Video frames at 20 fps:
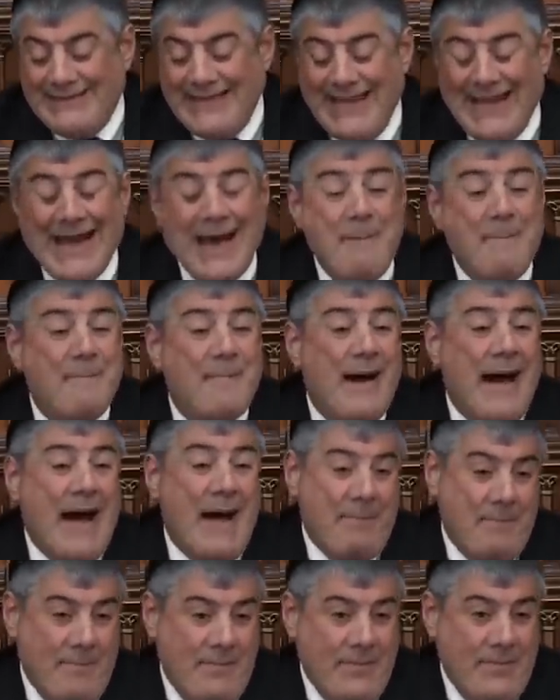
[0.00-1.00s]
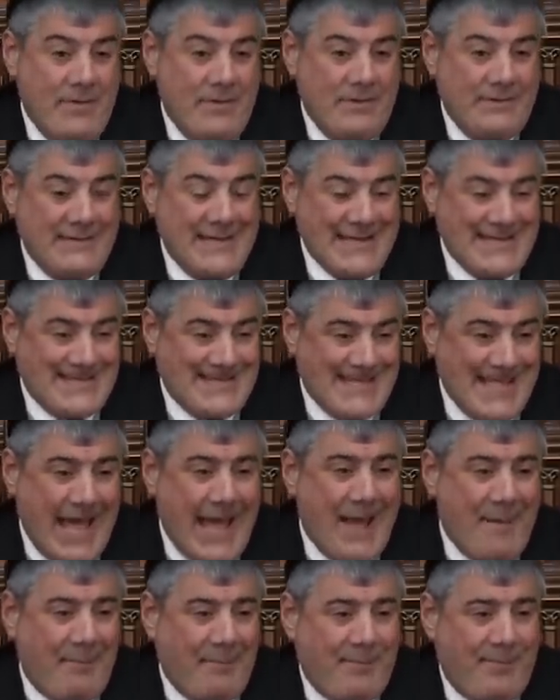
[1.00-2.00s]
The Rambam, the
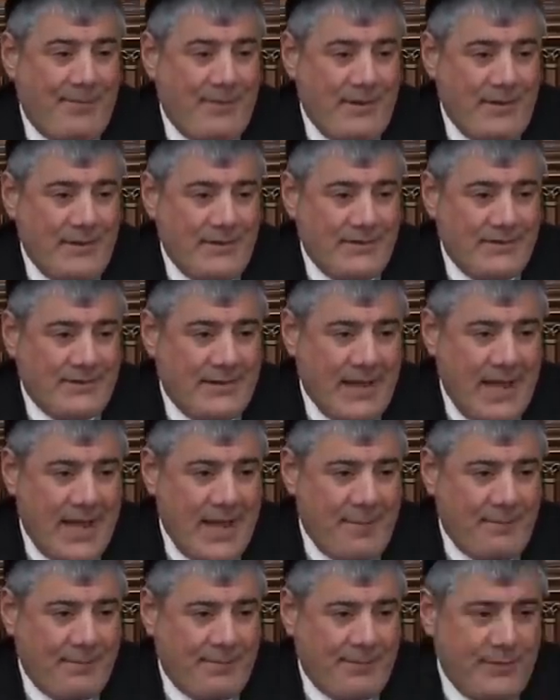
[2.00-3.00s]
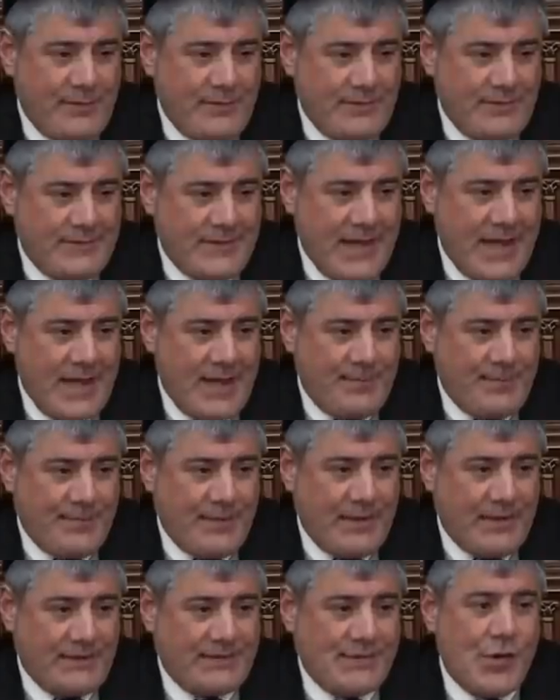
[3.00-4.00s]
top, top,
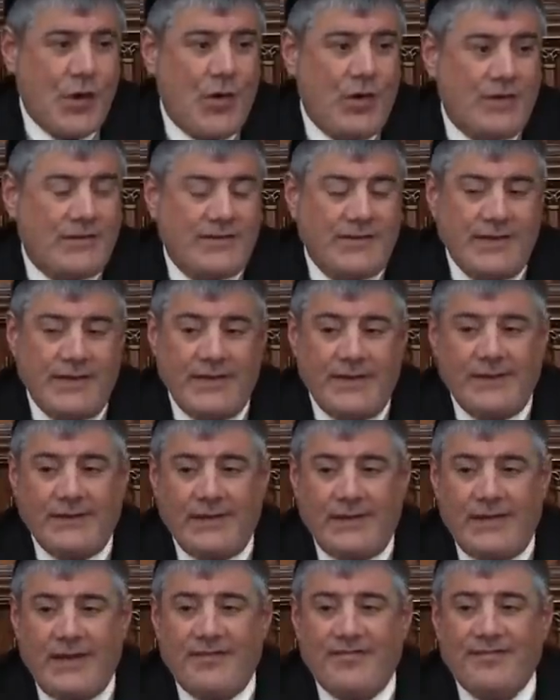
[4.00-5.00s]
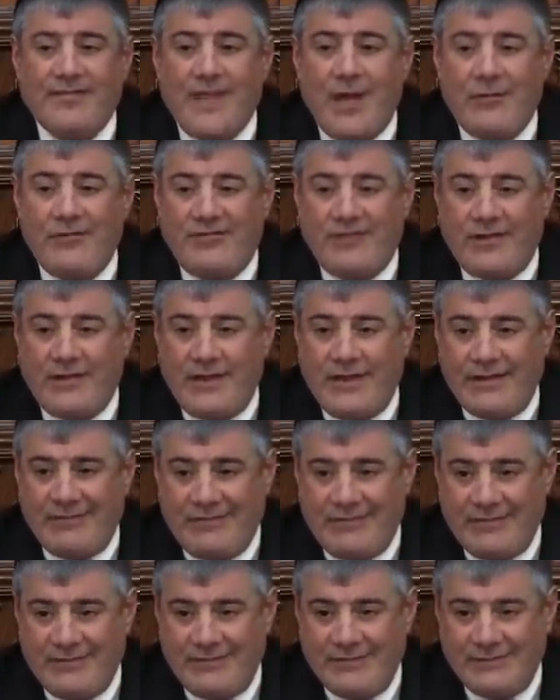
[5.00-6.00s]
top authority in the last thousand years,
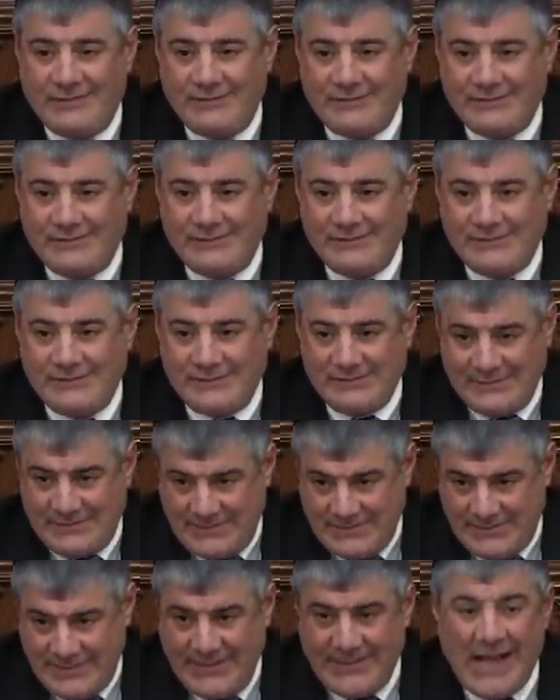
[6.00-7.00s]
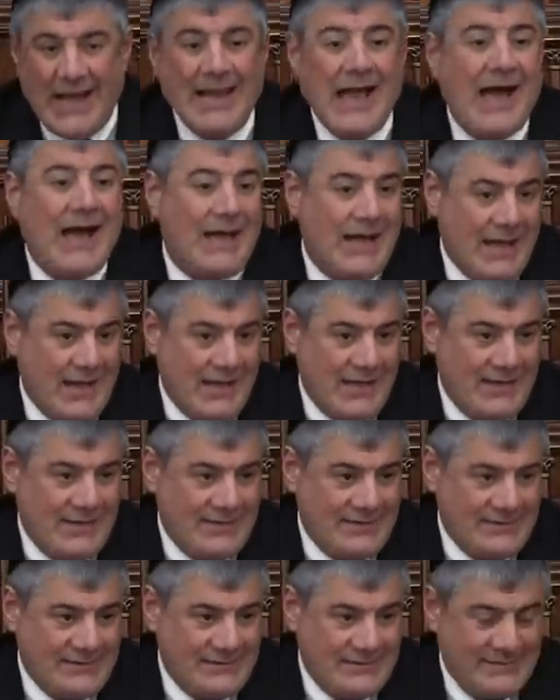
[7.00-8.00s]
in Halacha.
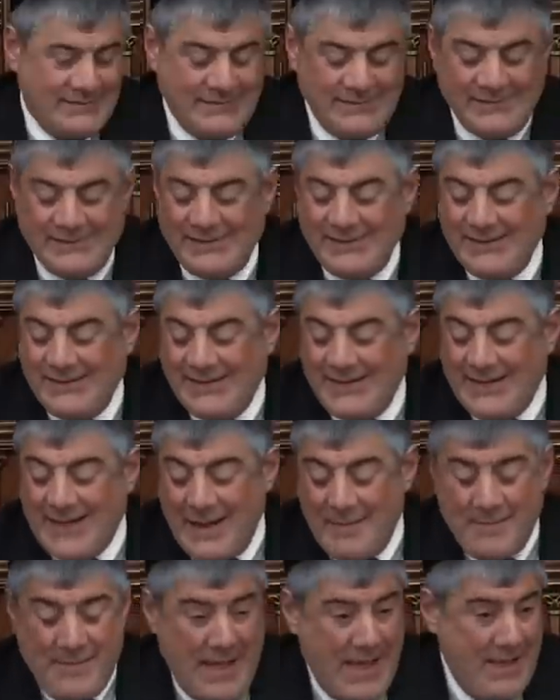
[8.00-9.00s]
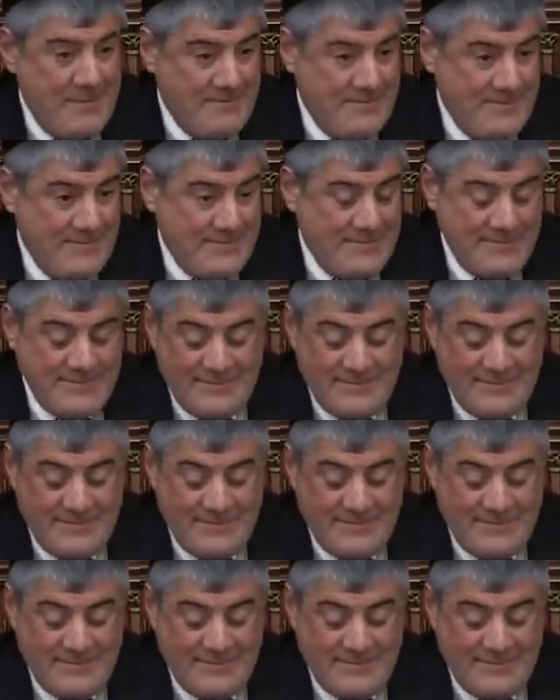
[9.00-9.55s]
Rambam,